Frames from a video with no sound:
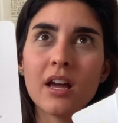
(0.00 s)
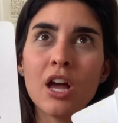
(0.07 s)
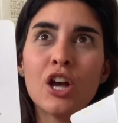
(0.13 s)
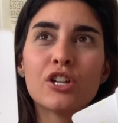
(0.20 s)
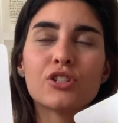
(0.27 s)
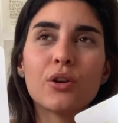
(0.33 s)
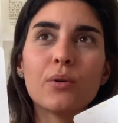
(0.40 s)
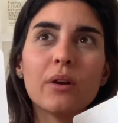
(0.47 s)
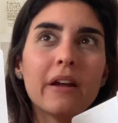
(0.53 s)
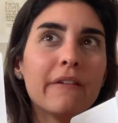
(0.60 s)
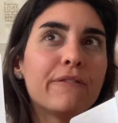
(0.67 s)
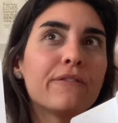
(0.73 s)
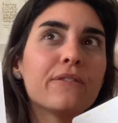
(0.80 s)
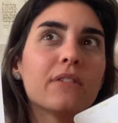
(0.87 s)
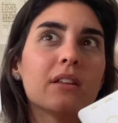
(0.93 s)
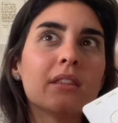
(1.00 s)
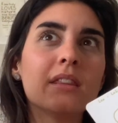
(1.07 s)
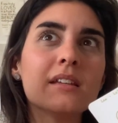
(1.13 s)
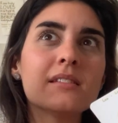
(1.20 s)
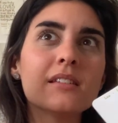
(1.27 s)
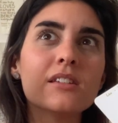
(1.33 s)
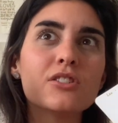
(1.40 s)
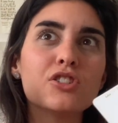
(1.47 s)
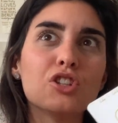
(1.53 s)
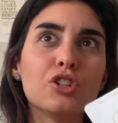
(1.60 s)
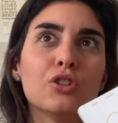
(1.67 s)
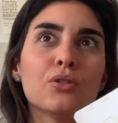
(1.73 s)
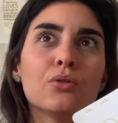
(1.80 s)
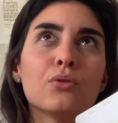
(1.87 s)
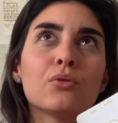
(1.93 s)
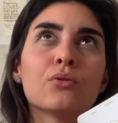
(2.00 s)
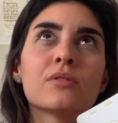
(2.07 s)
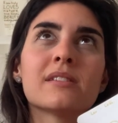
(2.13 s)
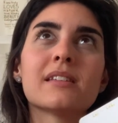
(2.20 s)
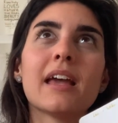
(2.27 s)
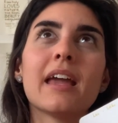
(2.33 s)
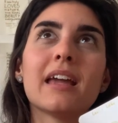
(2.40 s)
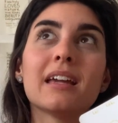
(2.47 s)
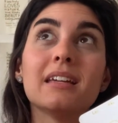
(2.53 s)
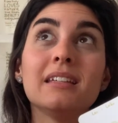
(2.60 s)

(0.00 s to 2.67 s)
So if this is you saying